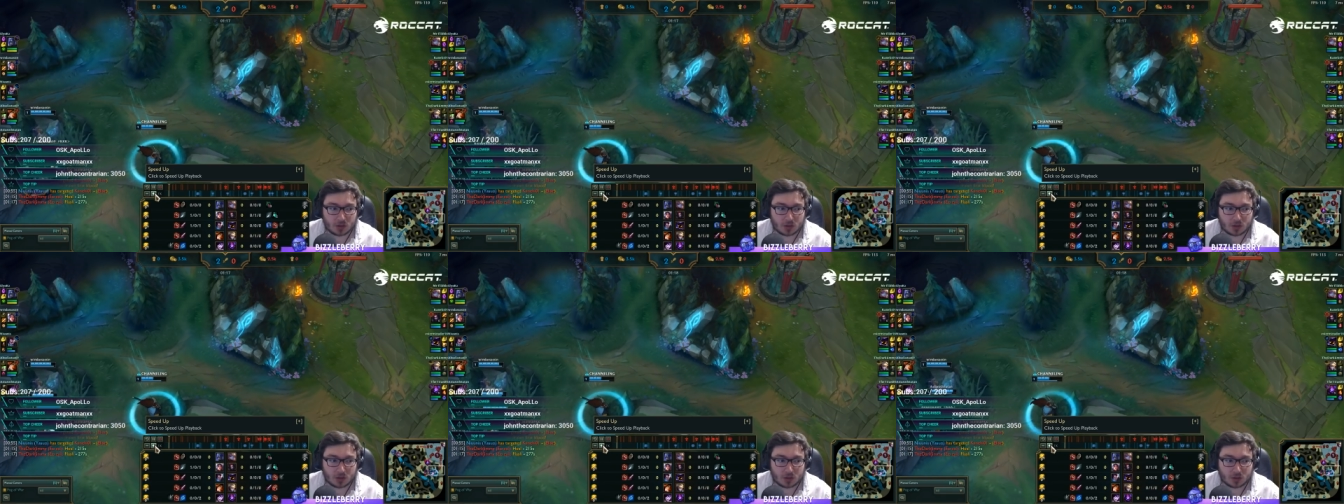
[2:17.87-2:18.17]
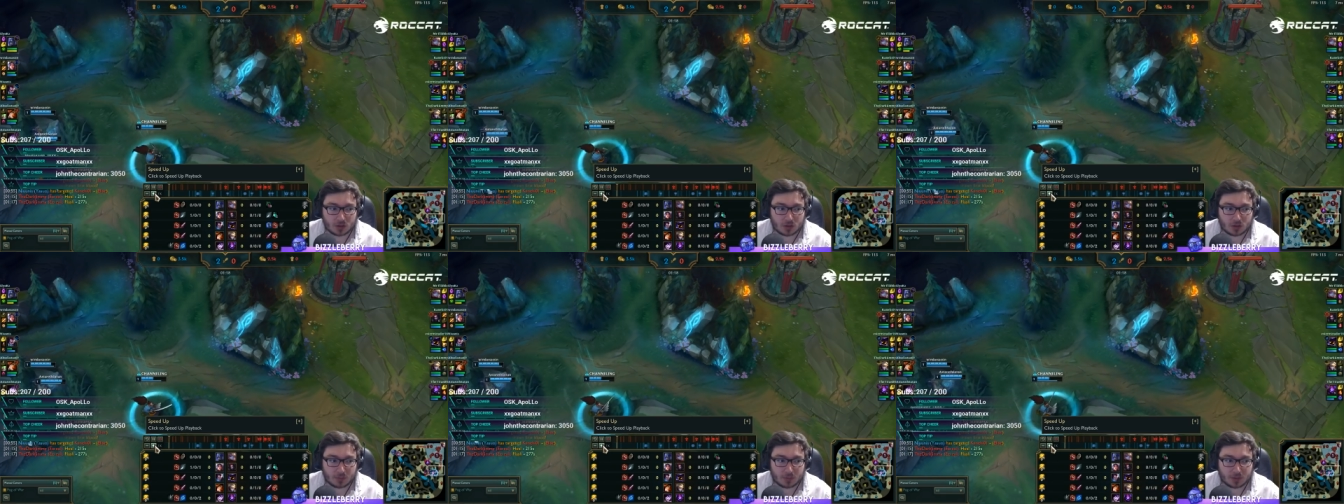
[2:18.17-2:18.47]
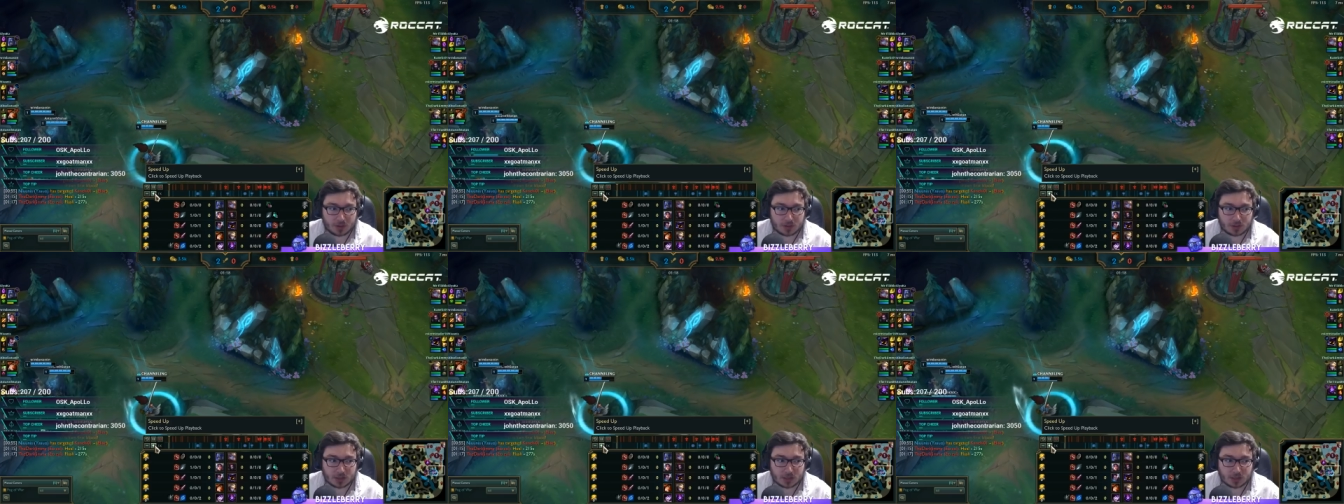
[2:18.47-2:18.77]
The
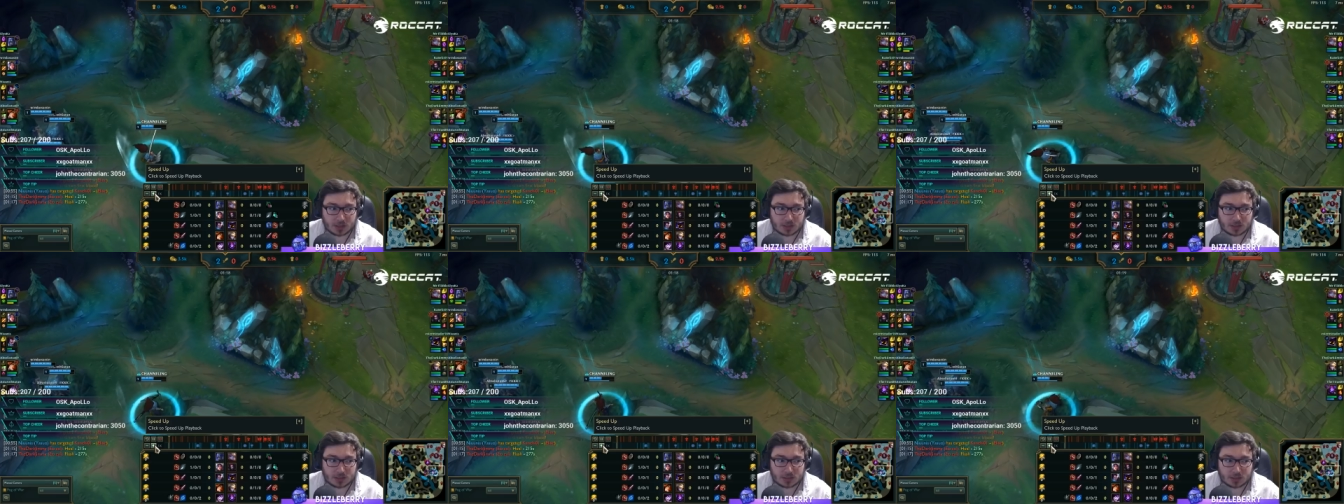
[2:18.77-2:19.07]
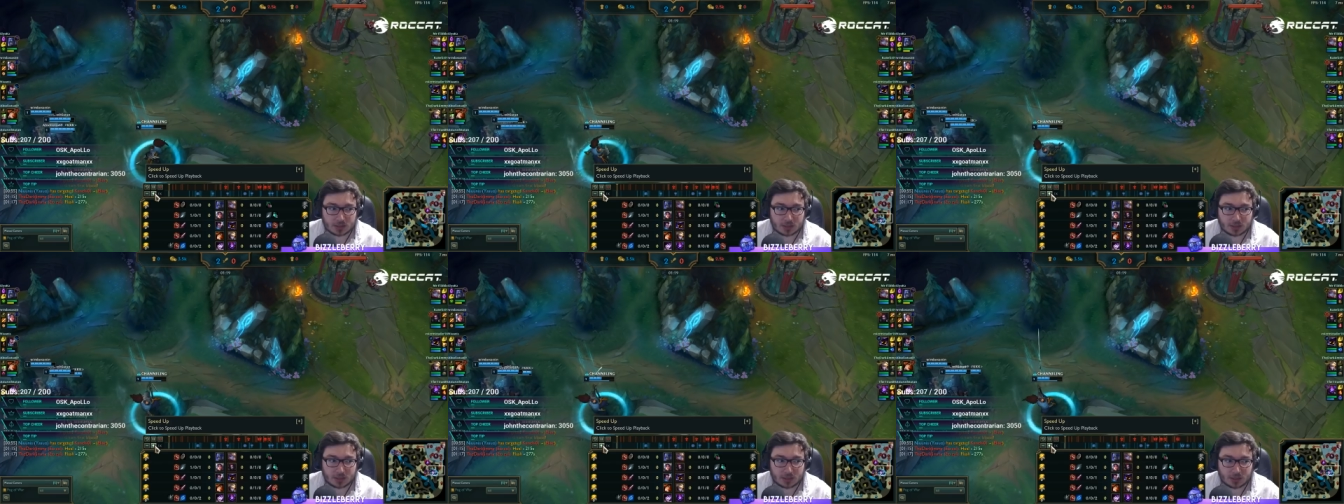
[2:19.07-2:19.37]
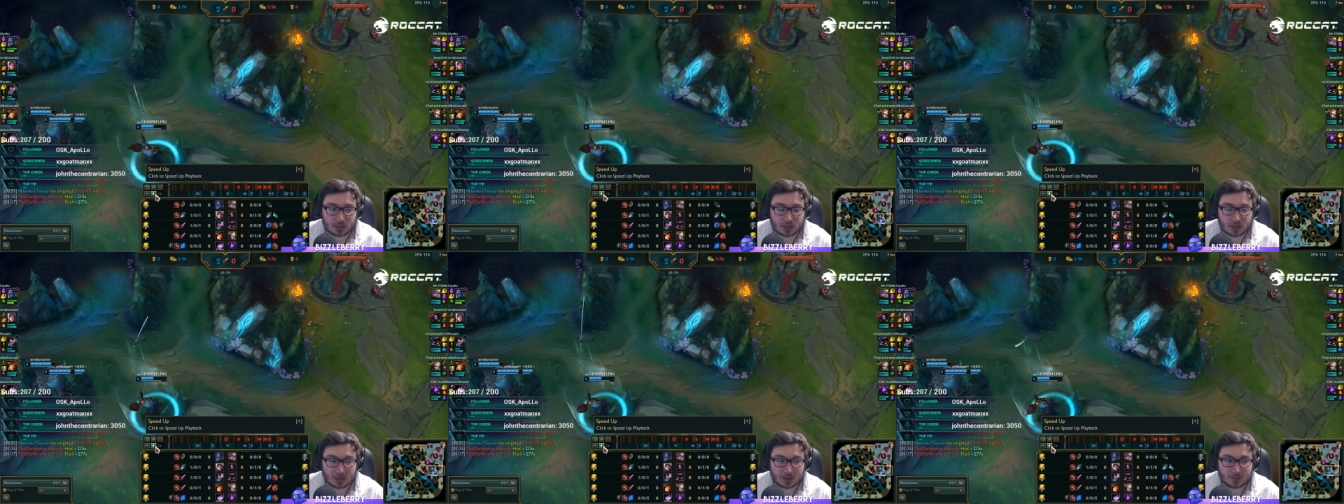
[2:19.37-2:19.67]
plus side is that
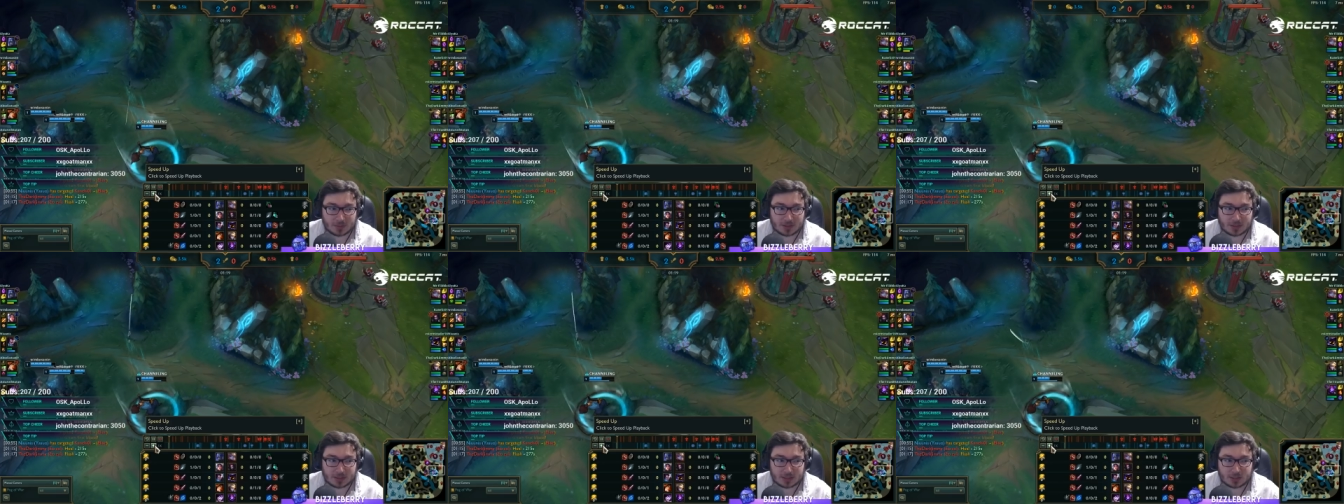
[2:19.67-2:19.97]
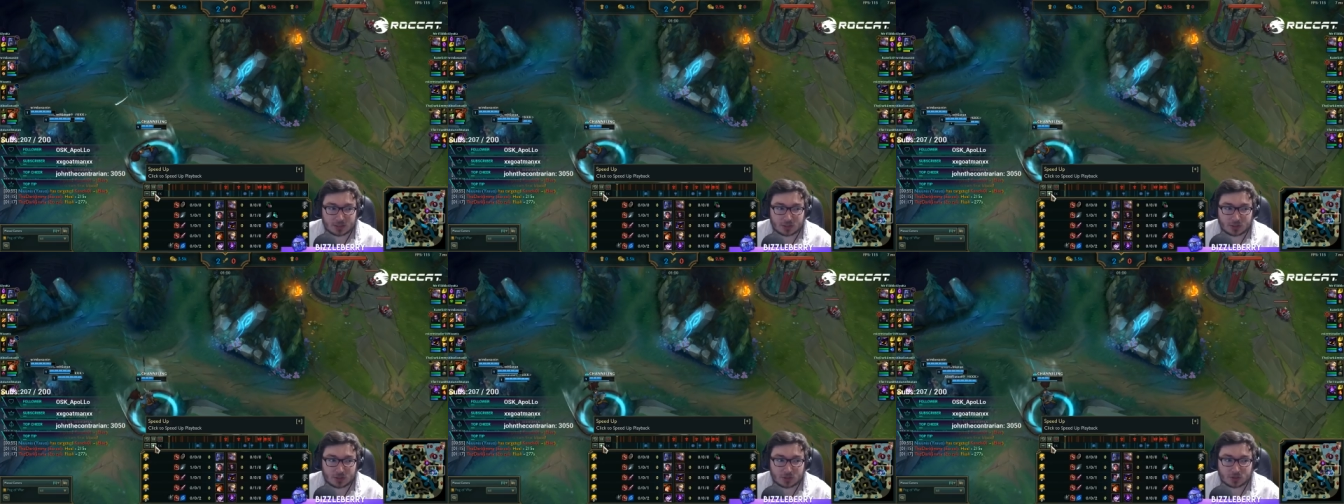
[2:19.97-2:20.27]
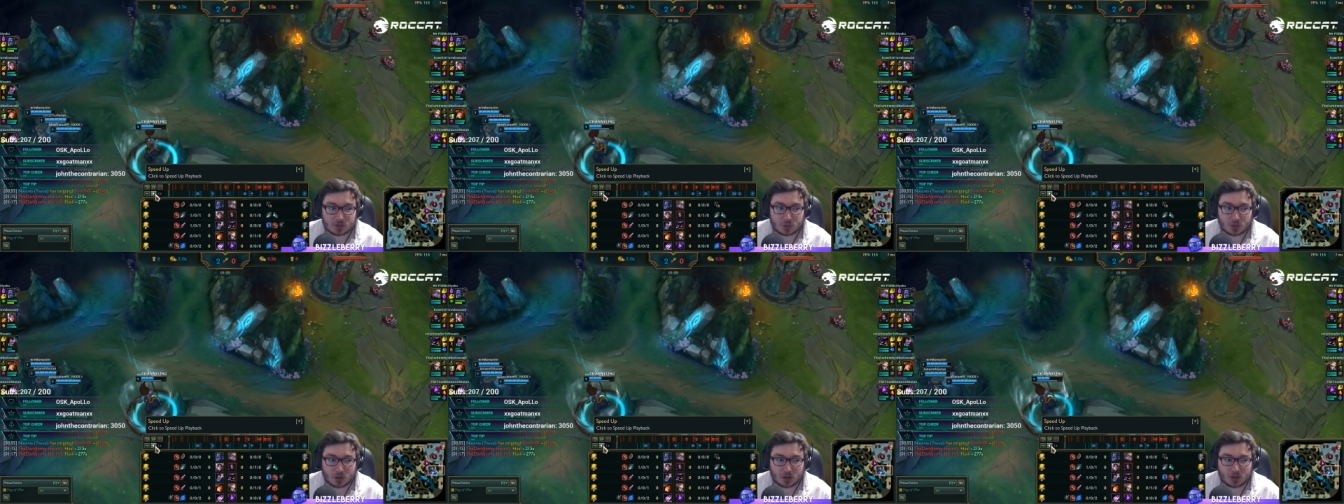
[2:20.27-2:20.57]
the enemy did
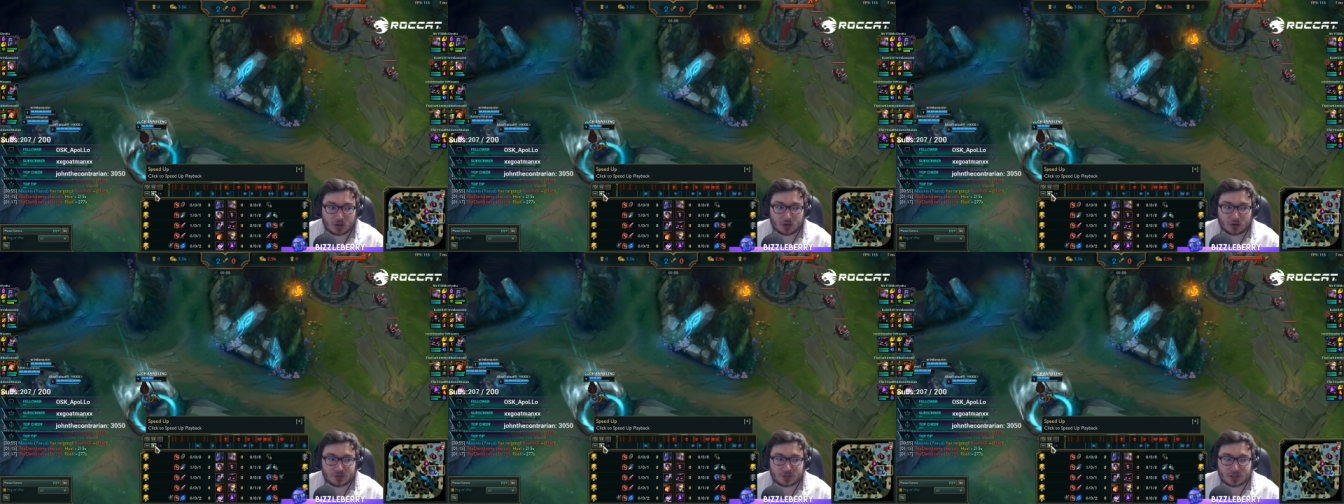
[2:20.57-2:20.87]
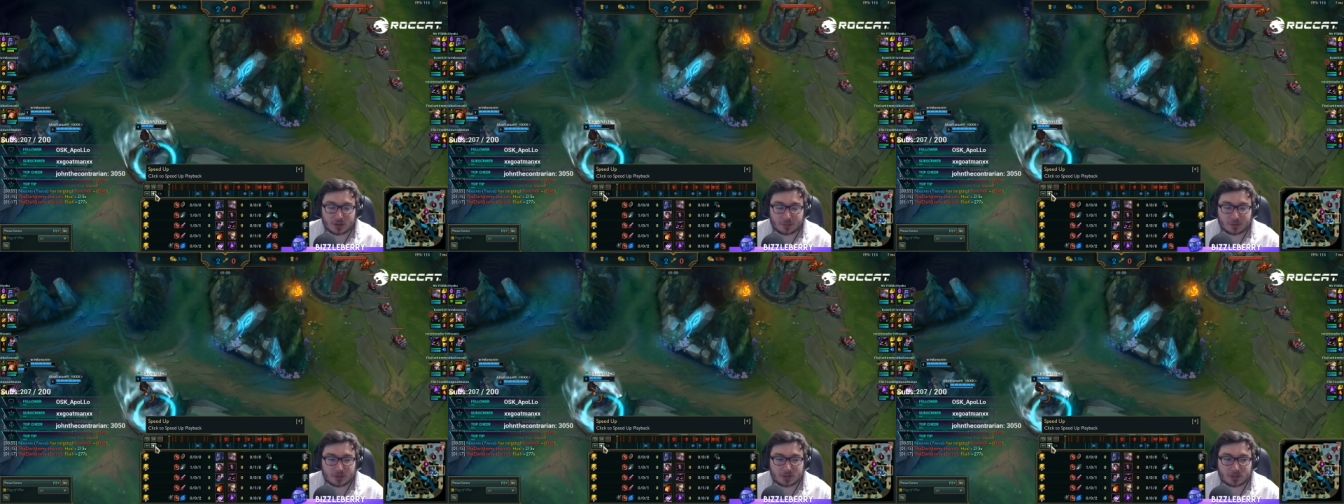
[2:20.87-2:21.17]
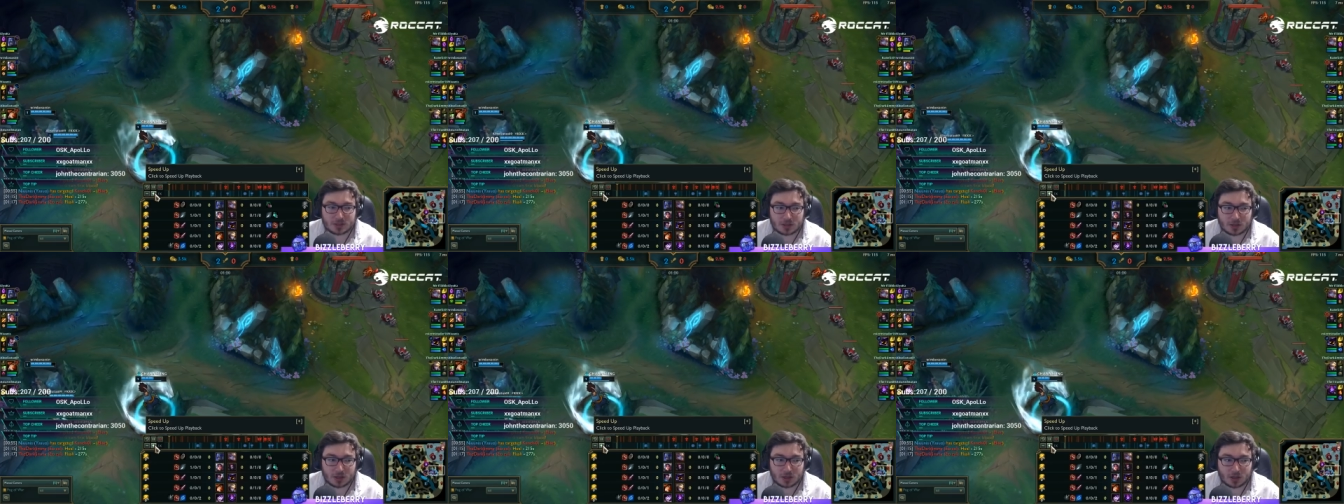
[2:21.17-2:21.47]
use quite a lot of
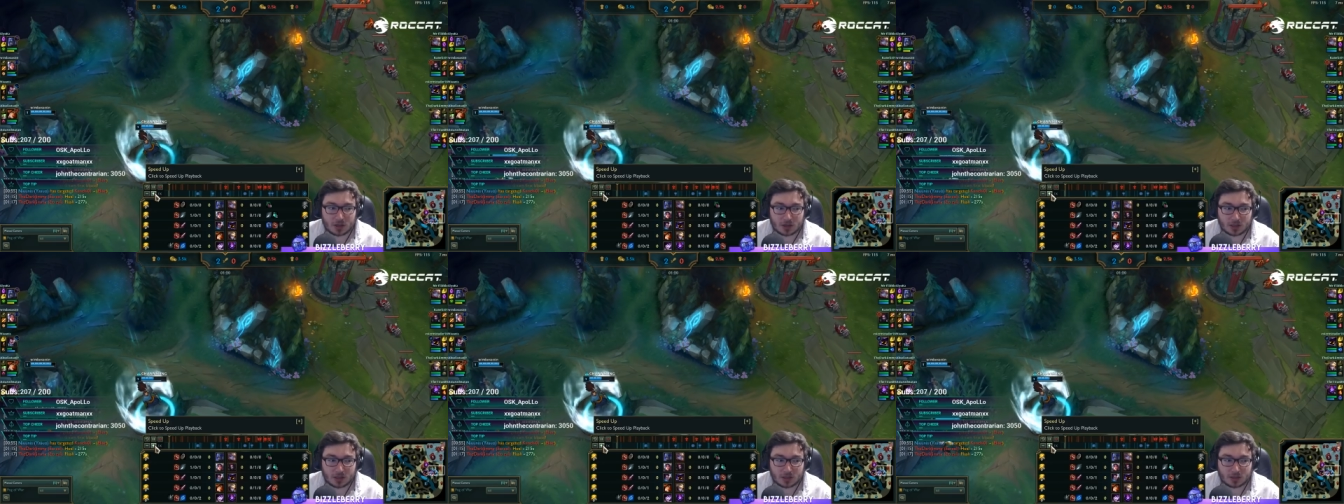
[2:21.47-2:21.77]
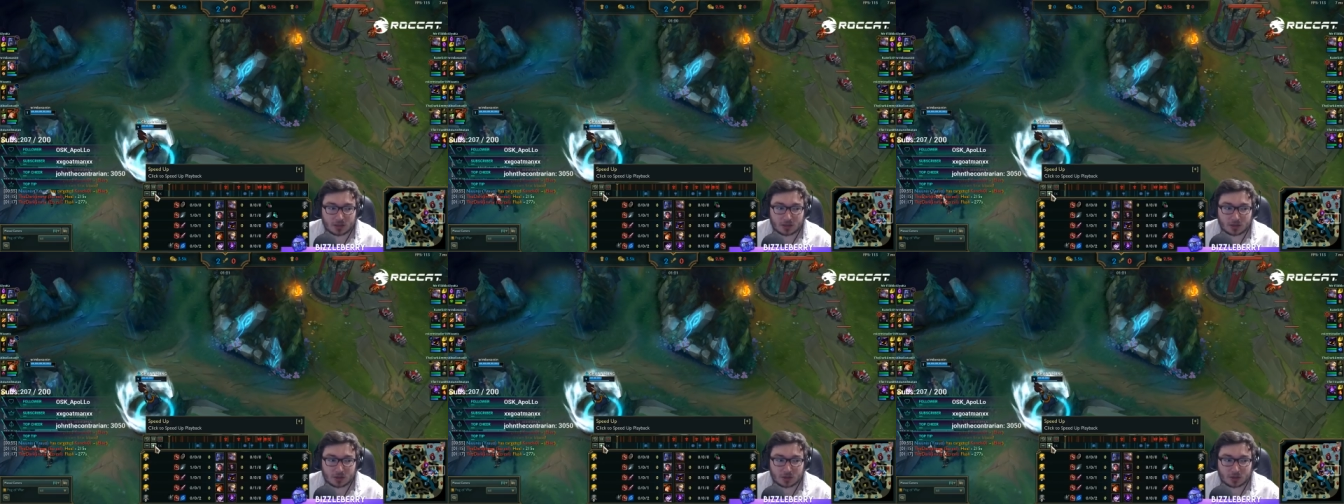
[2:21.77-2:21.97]
summoners early,